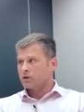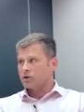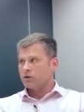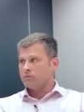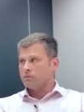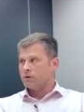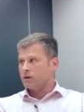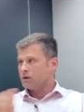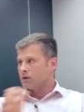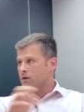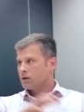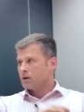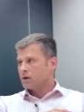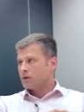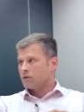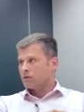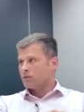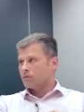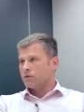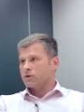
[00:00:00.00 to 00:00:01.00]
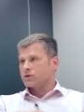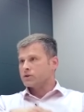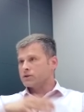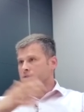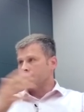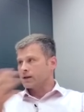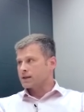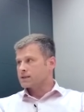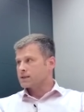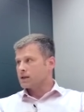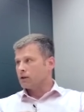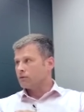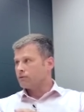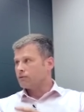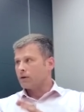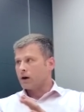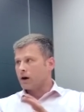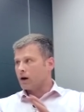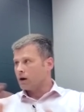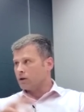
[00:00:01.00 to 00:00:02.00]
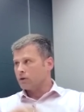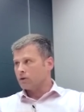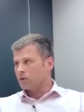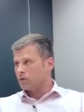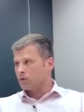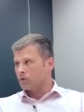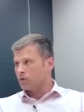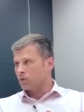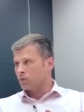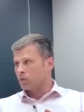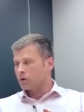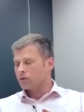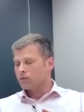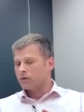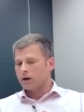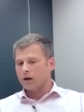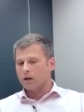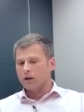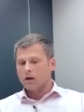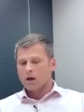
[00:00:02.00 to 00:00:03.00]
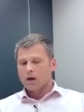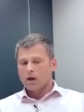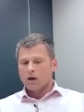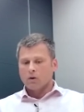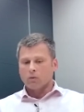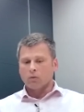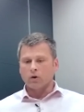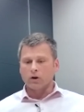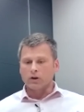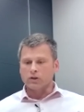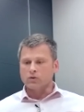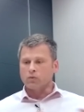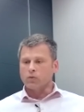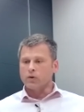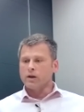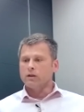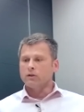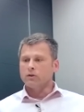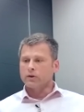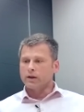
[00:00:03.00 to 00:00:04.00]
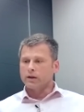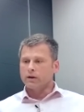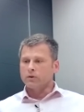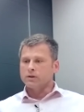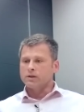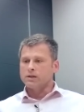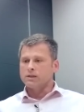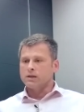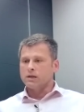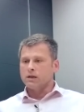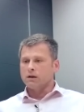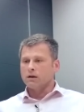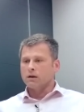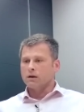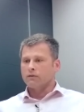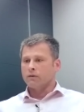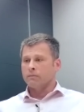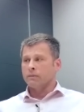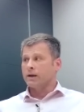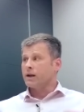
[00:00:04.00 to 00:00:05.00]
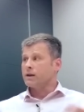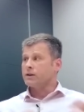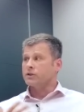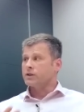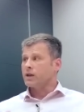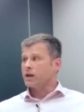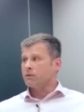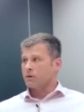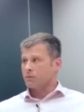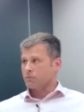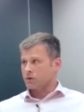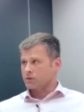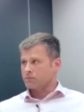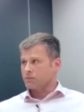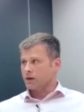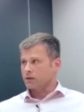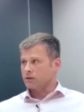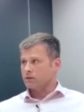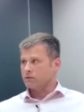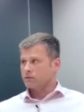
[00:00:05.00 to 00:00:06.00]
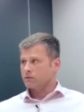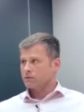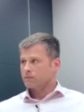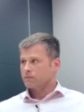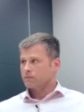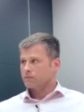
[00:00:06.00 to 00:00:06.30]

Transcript: It could be versus an Excel file or a Word file, whereas we look at OTT from an entertainment perspective,